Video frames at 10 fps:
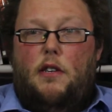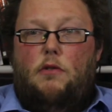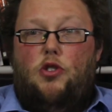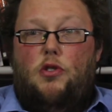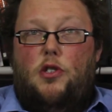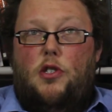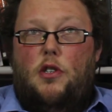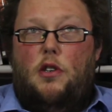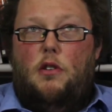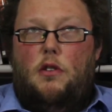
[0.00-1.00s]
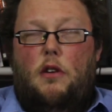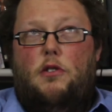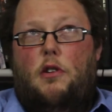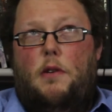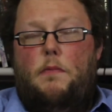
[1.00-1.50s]
which was
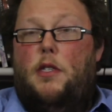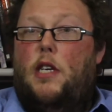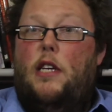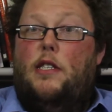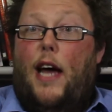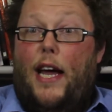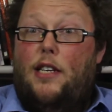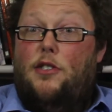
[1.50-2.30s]
season 8.